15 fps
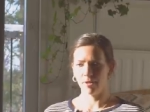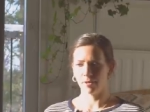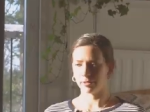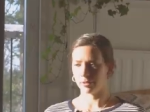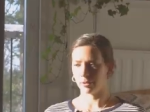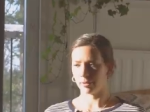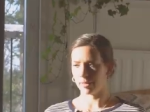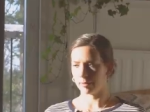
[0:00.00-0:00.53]

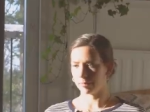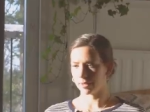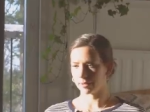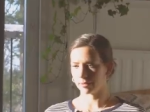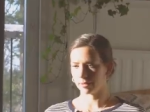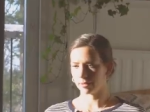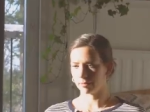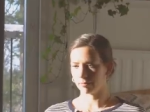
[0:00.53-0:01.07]
although I'm
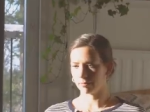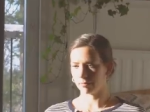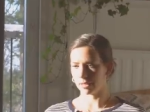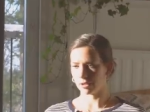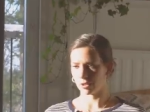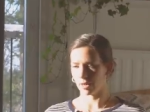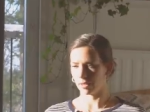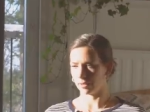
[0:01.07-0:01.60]
not
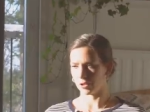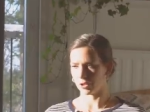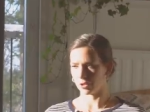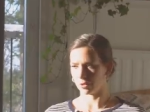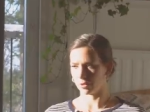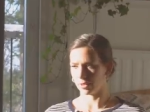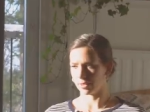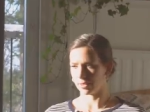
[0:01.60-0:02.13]
entirely
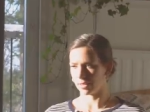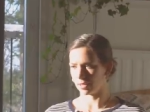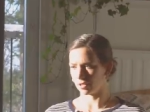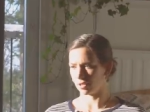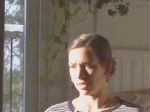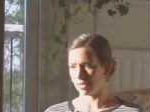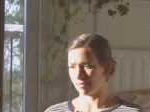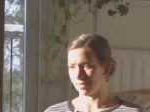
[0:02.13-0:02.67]
sure that it's
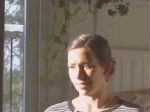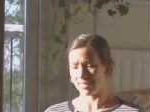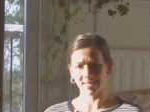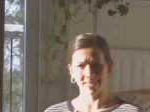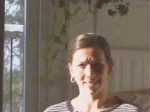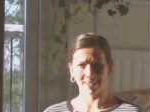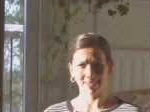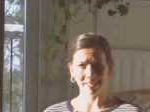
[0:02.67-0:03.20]
actually even
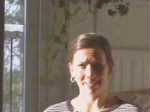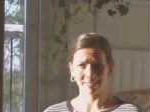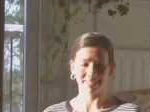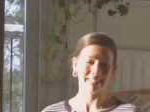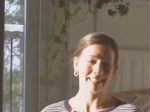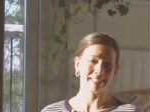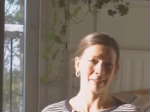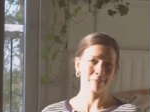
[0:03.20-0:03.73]
necessary because
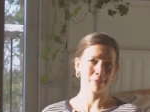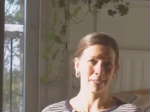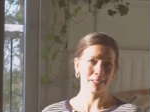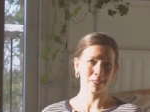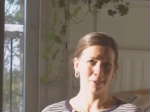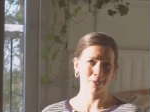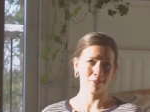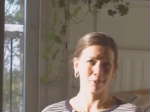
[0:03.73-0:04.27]
this is a pretty
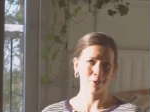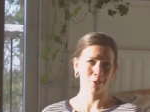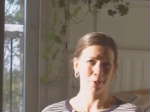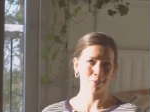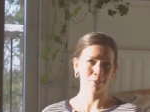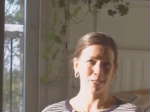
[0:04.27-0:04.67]
straightforward